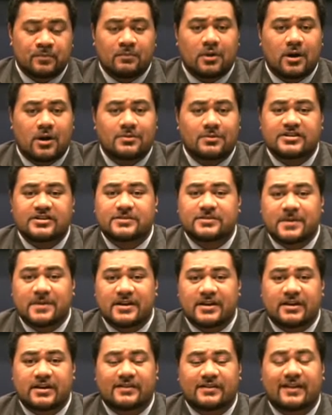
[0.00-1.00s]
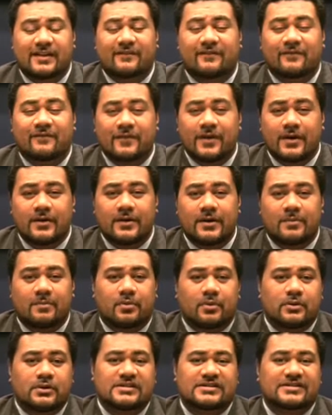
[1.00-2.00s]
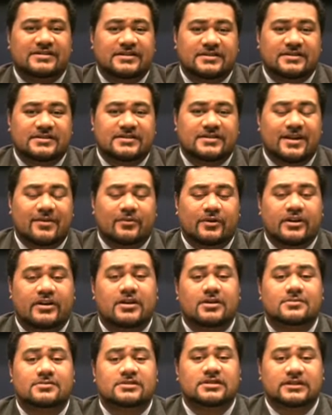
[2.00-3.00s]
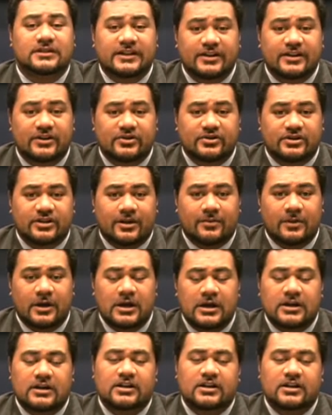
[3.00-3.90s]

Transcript: Public speaking is a very important skill set when it comes to leadership